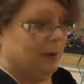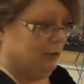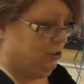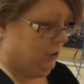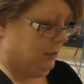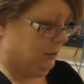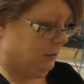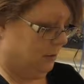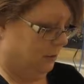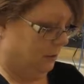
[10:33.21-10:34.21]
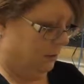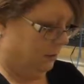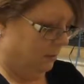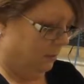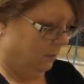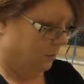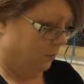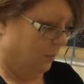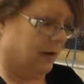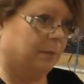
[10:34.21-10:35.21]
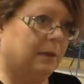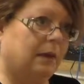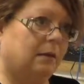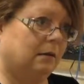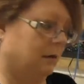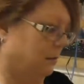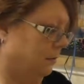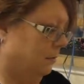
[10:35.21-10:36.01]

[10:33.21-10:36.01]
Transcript: my cheese when I'm eating it.